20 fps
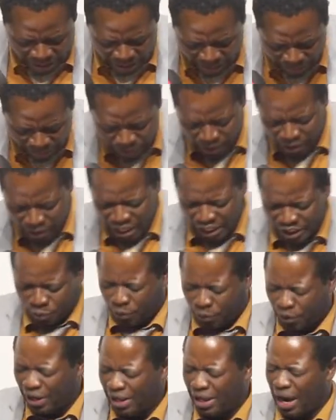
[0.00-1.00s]
Let me, let's
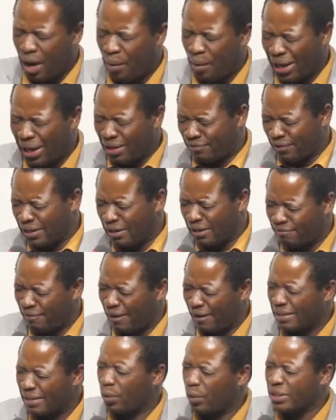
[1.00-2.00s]
pray. Our Heavenly
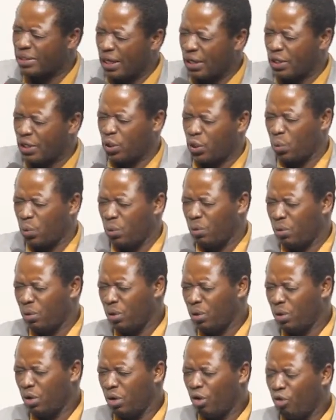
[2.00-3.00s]
Father, we thank you
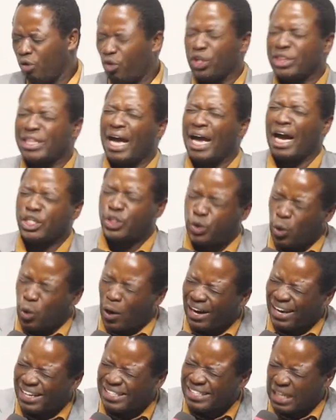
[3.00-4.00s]
for the
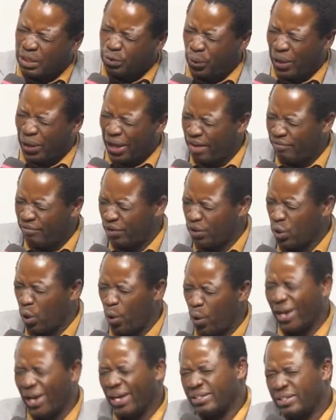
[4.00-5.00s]
assurance that we have in your
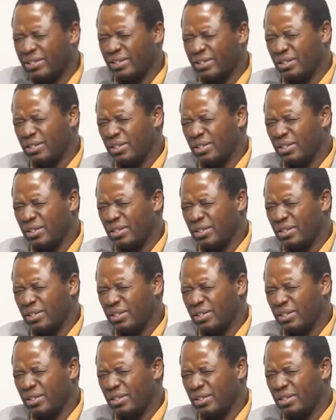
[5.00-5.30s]
word.